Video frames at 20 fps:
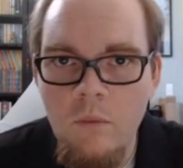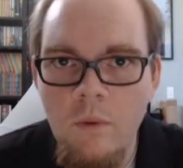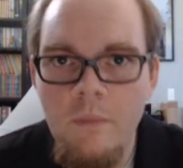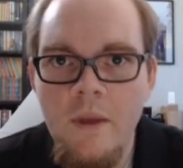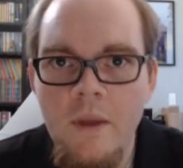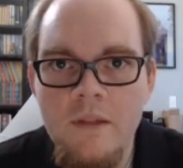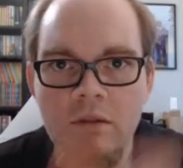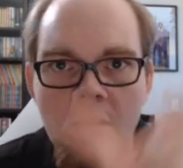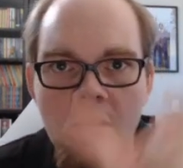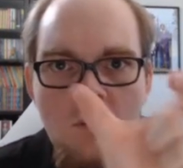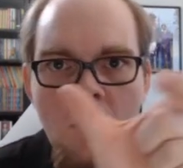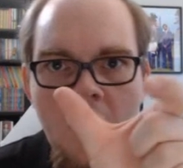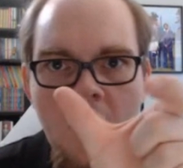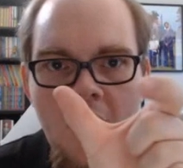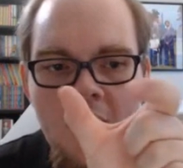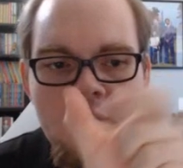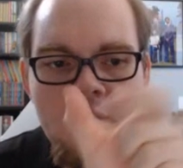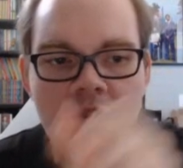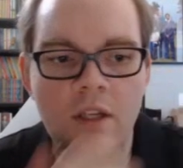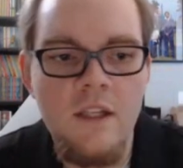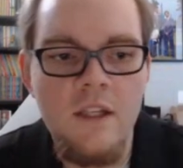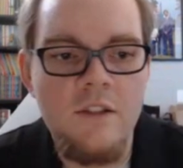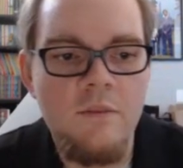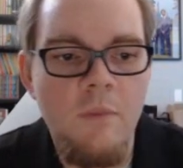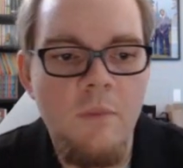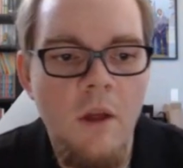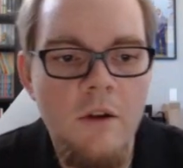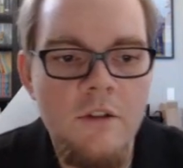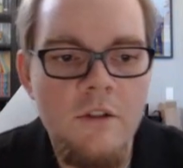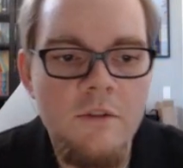We basically want h to get
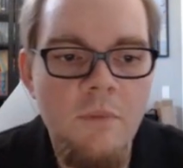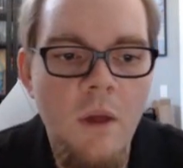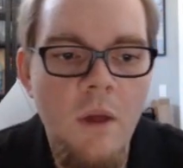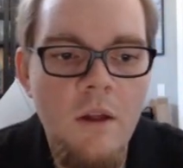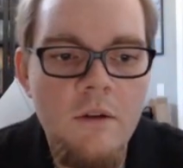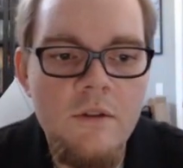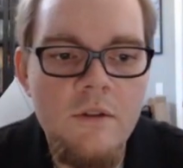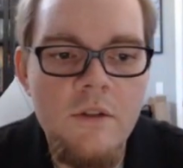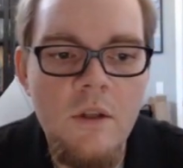smaller and smaller